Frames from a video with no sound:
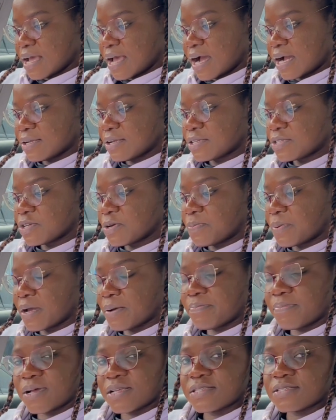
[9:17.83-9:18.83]
I just hope I
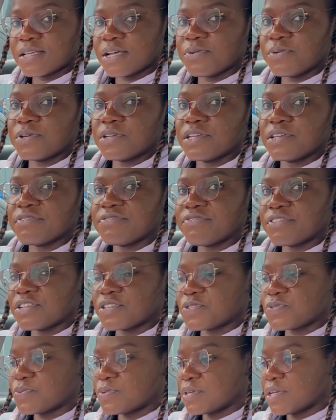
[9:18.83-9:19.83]
passed that one in the
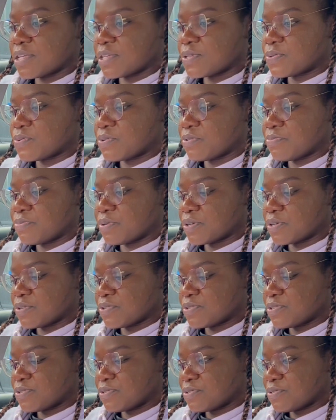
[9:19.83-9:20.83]
first one as well,
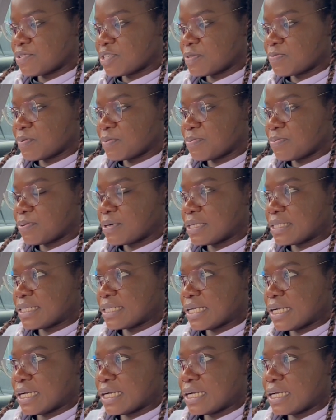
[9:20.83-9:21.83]
because you know these people and
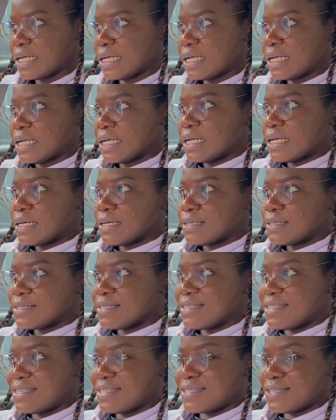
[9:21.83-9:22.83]
their
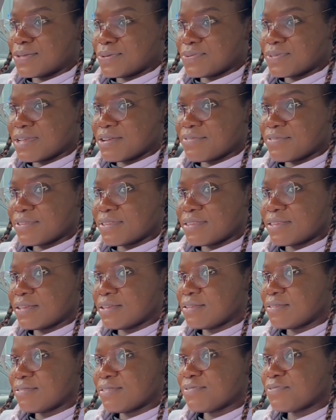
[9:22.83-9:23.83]
details,
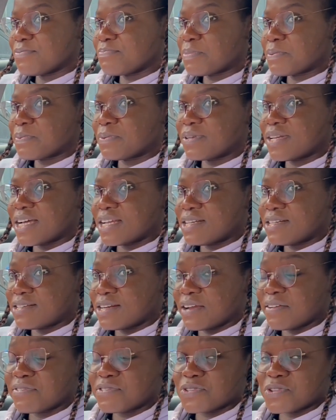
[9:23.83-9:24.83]
everything, even people that
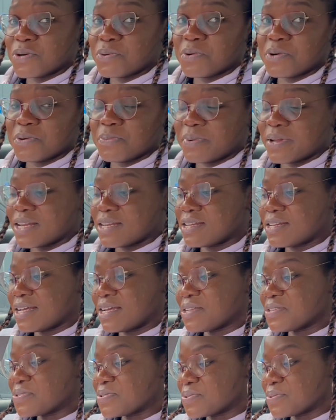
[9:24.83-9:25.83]
drive so well better than
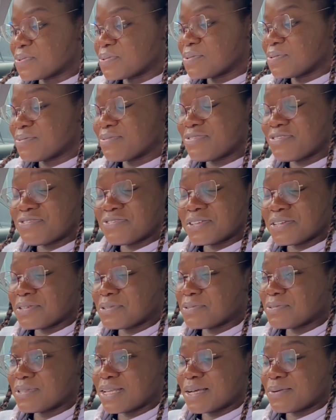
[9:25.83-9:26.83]
I do
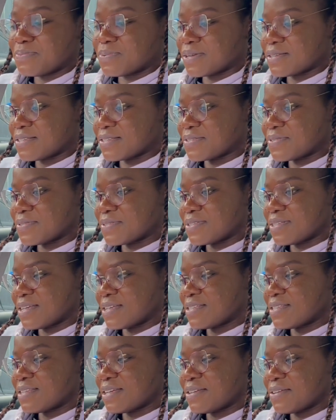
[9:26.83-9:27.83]
fail that practical
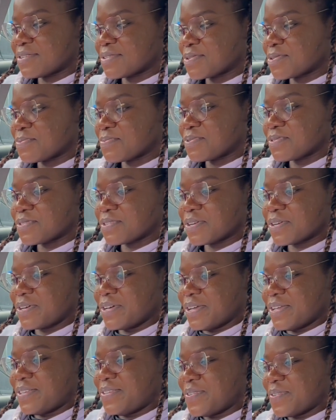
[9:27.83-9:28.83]
test. I just hope it's not
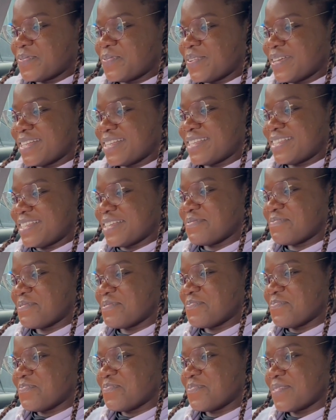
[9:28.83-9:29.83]
going to be the
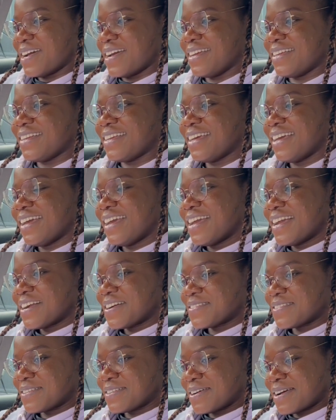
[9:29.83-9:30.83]
same mine,
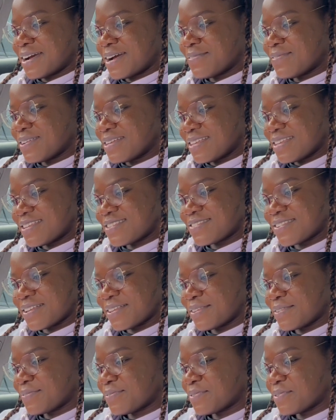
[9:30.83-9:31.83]
because I don't have any
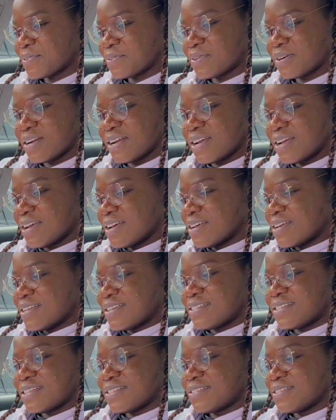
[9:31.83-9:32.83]
strength for
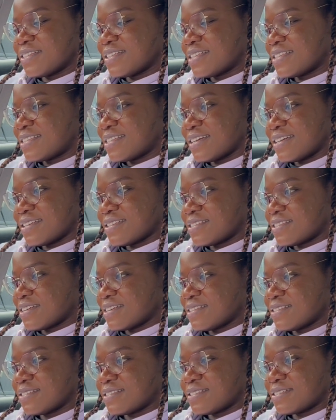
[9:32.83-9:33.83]
scheduling tests
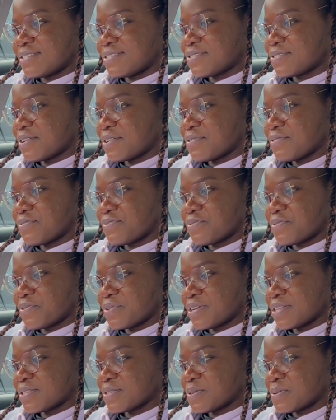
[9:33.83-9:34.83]
and going for
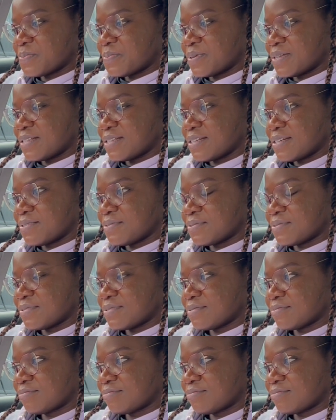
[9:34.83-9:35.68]
it up and down.